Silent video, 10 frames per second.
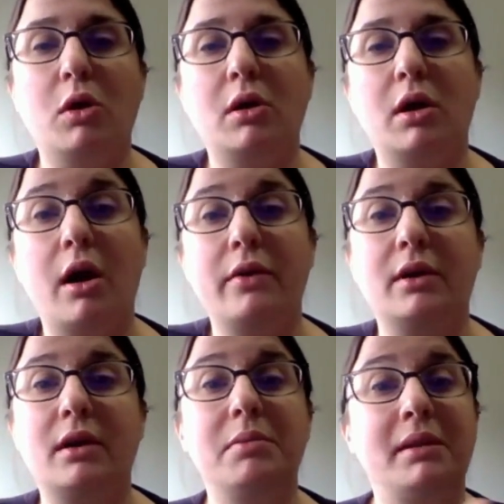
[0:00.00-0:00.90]
Or are
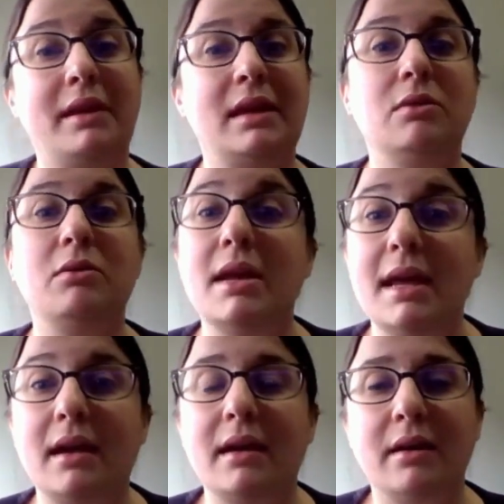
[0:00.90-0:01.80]
there completely
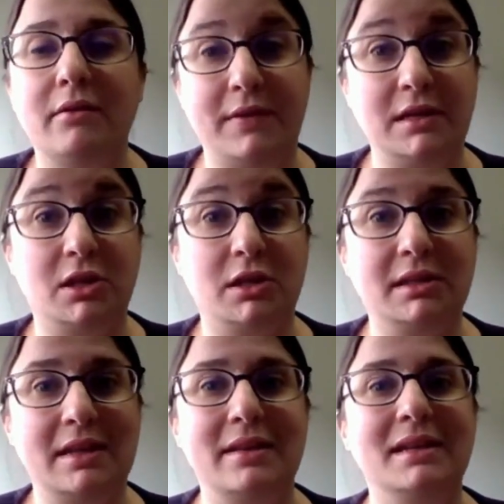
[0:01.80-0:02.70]
unique
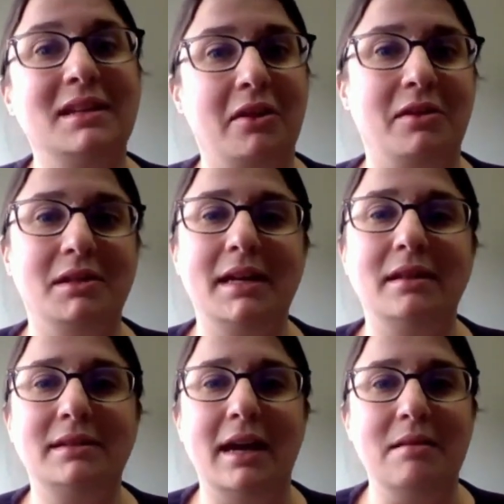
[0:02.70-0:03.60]
features in this other
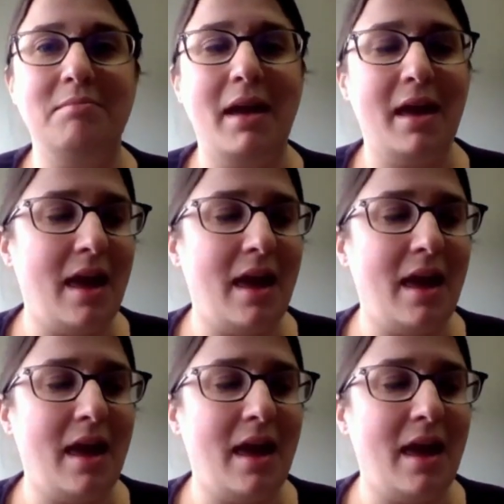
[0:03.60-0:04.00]
cell type?